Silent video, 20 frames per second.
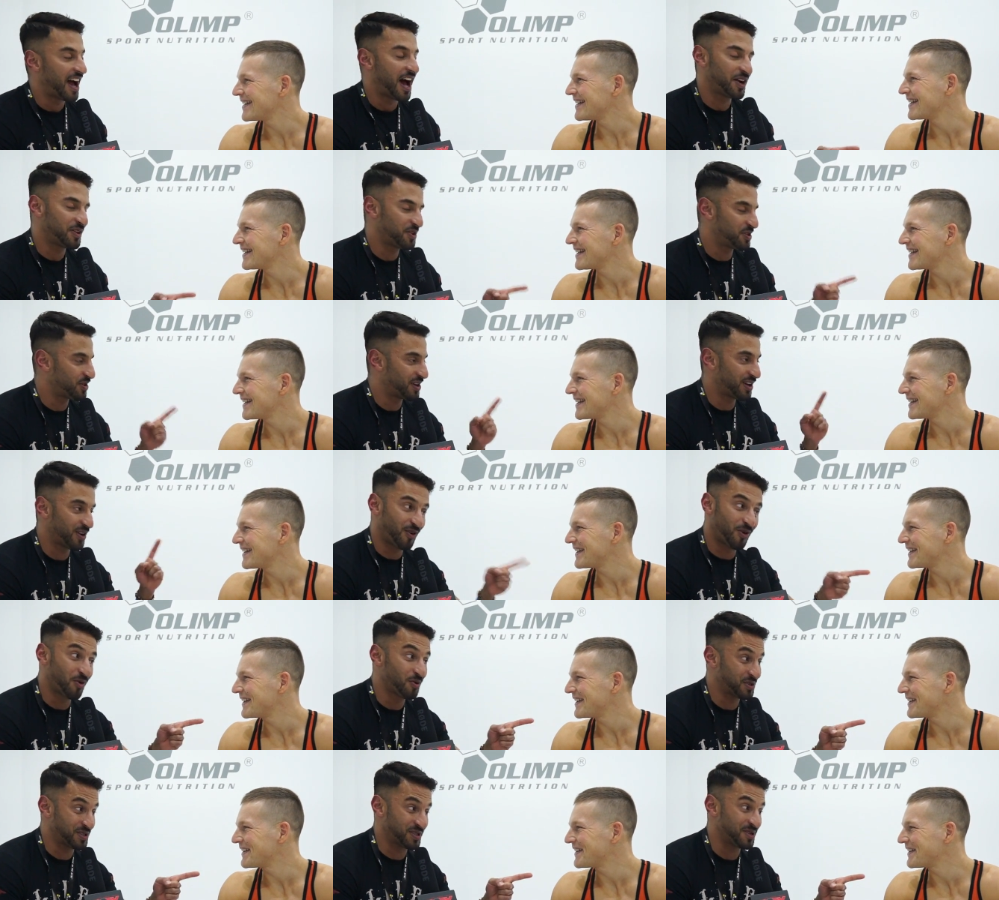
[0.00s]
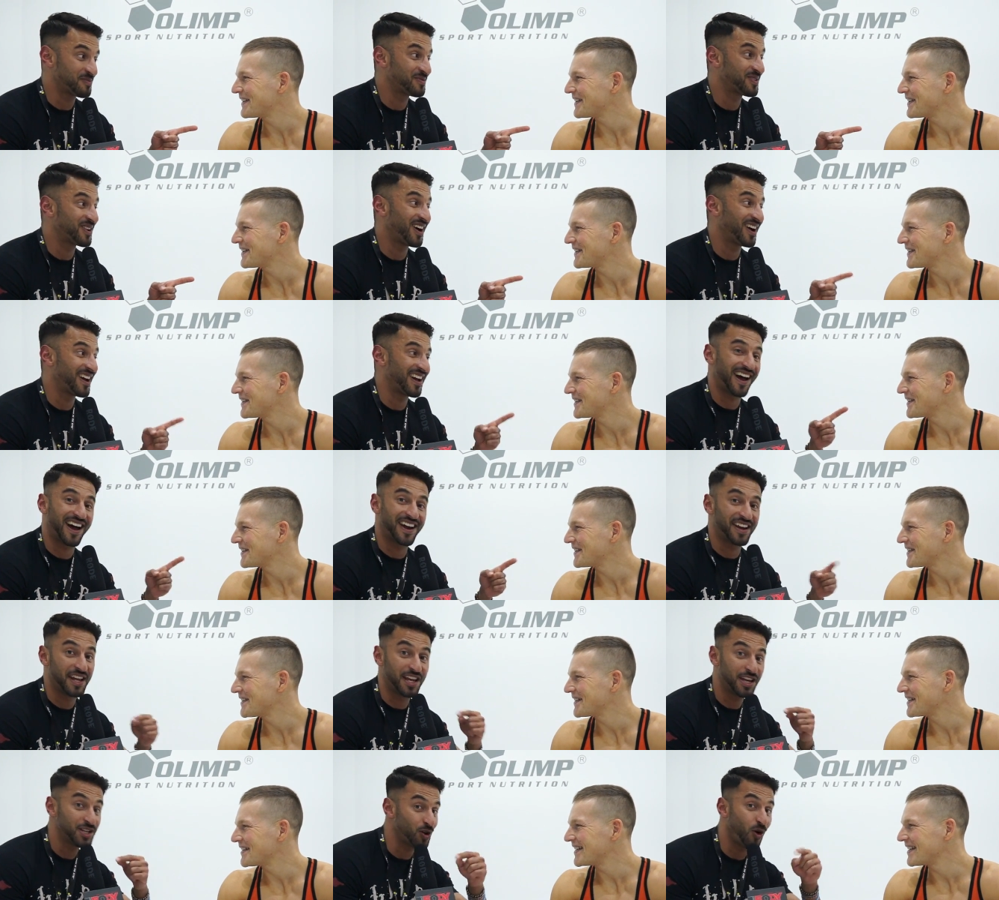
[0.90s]
Speaker 1: and you're an awesome guy.
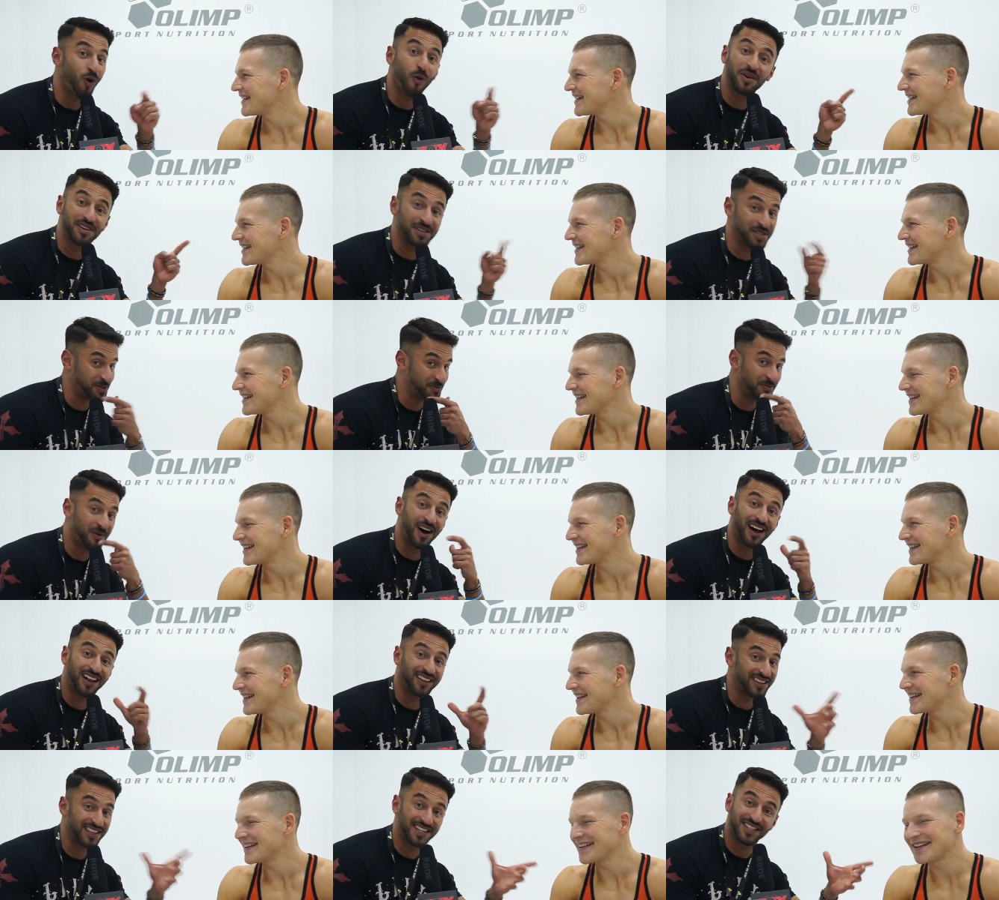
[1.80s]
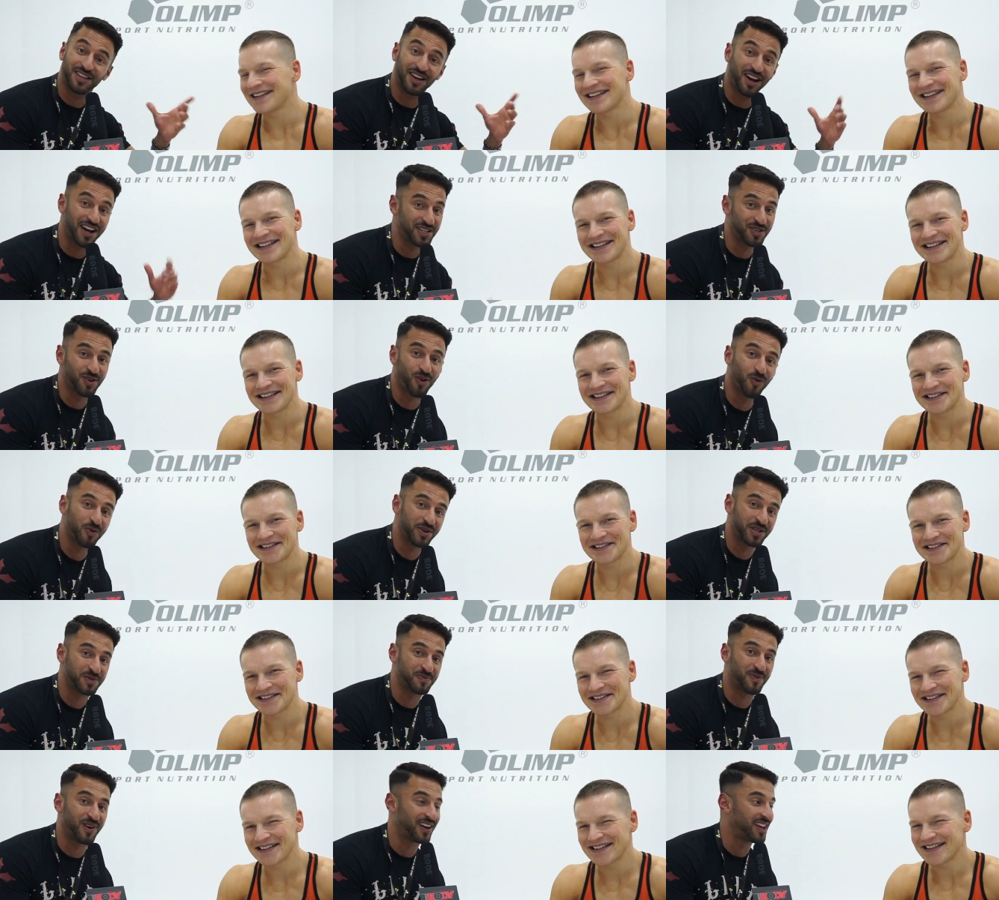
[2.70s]
And he's always smile. This guy's
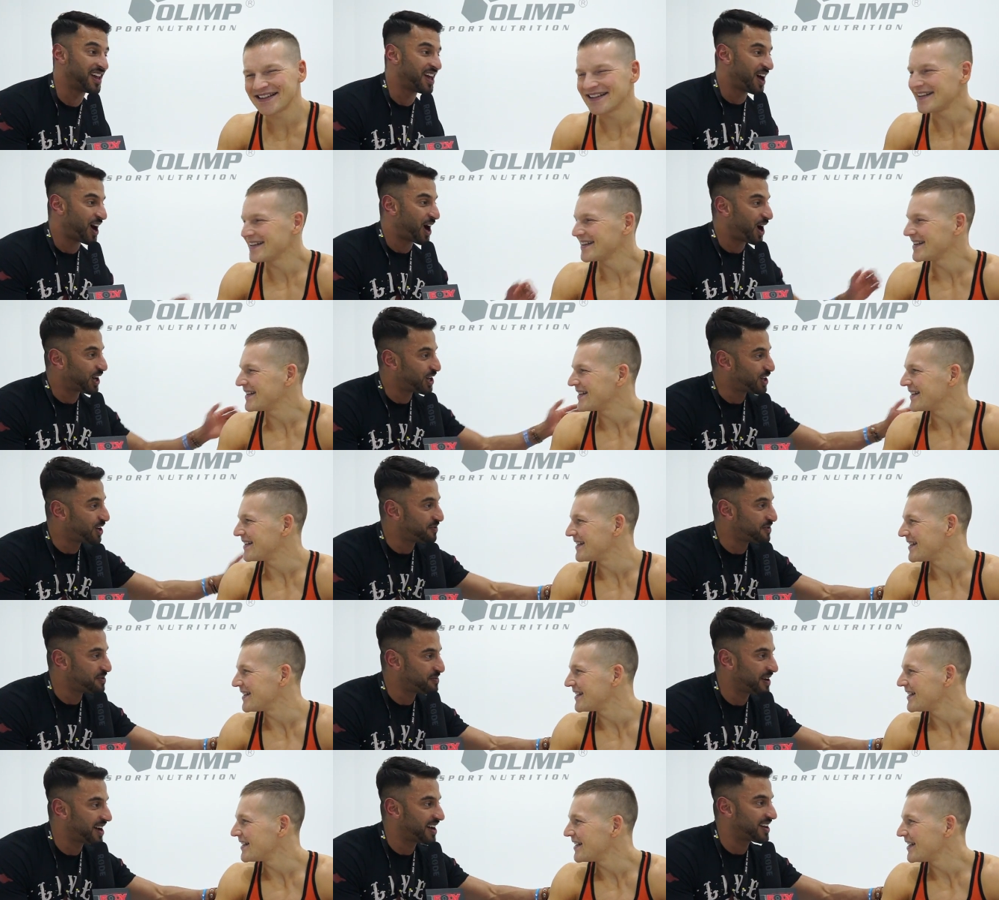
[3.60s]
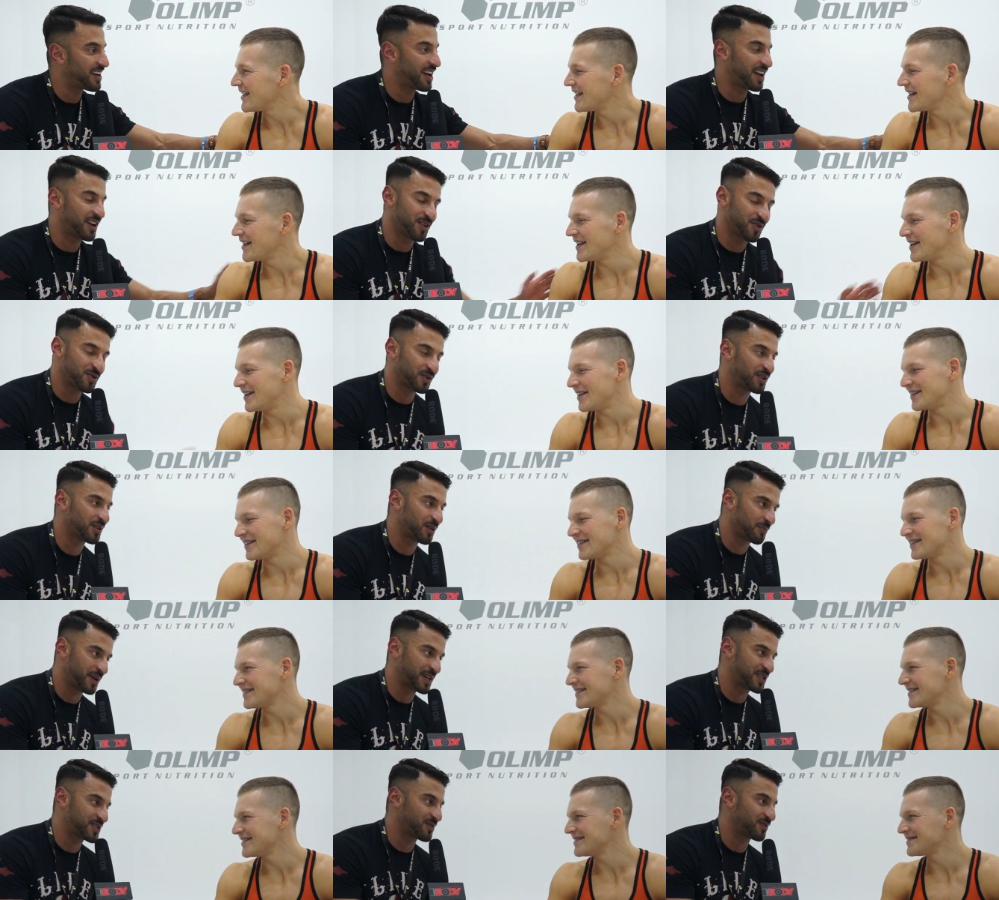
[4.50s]
always smile. I love you, man, and good,
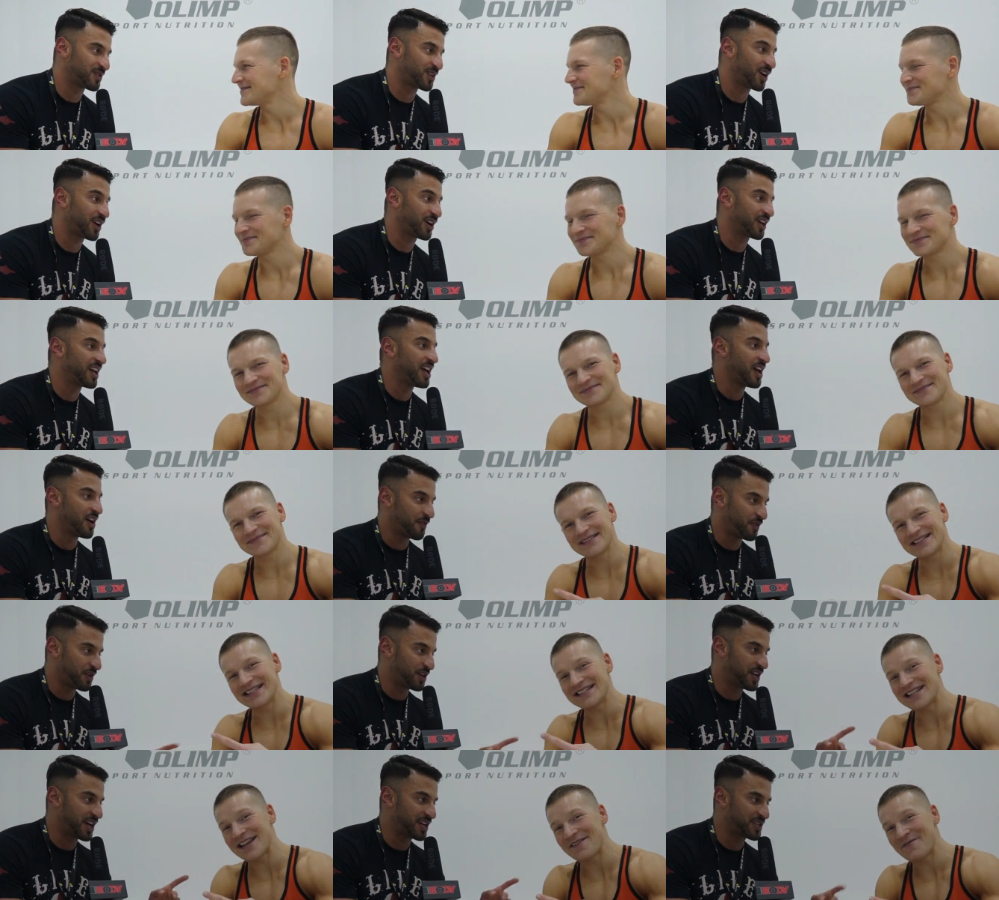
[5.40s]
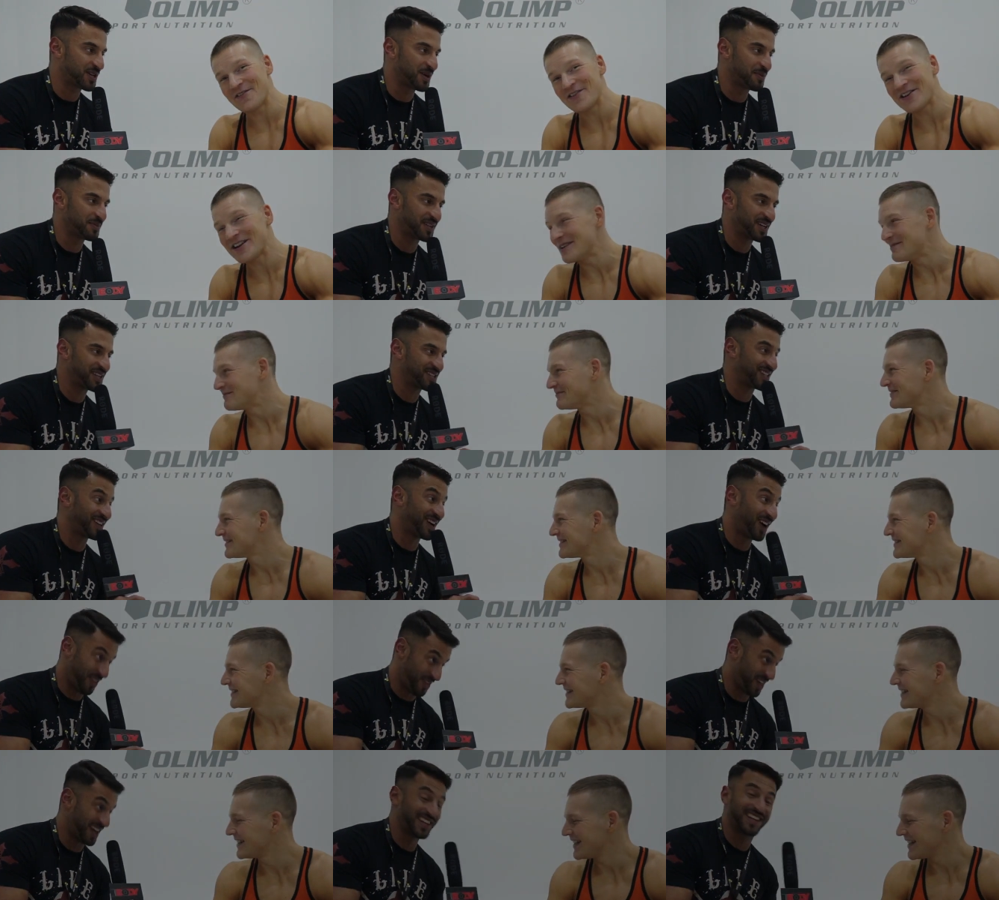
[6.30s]
best of luck for your next competition.
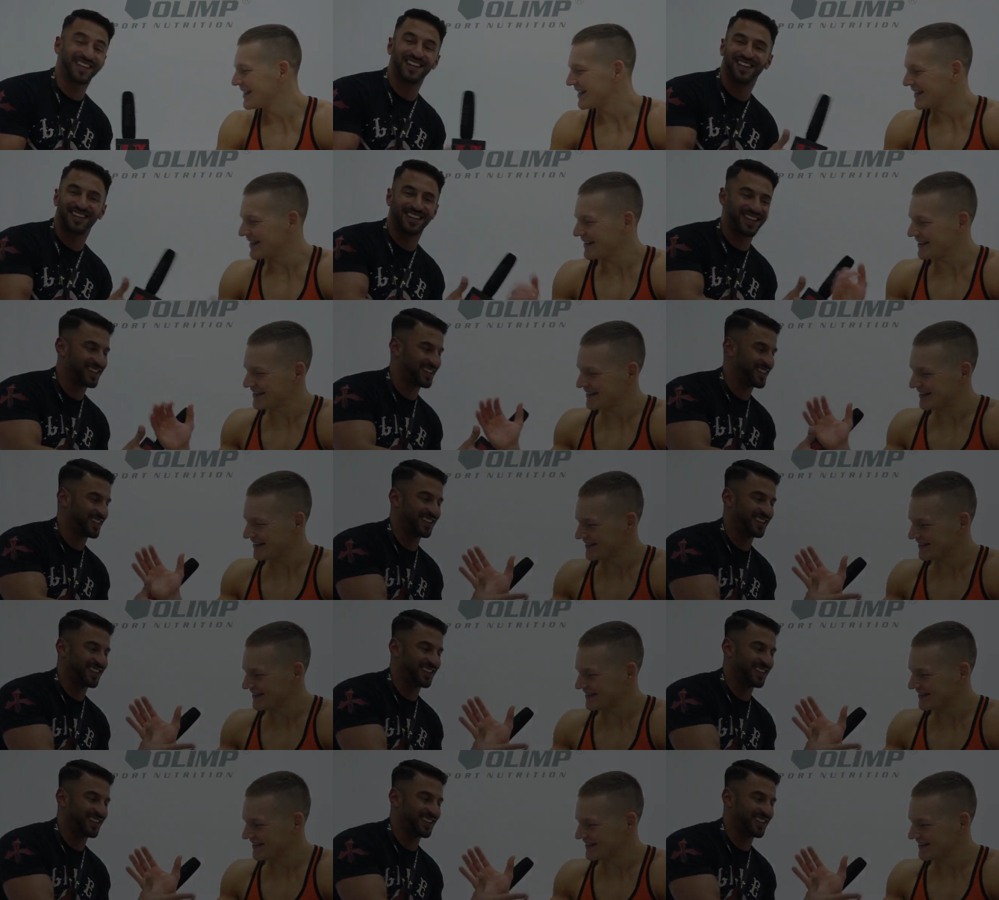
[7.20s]
Uh, thank you. Thank you.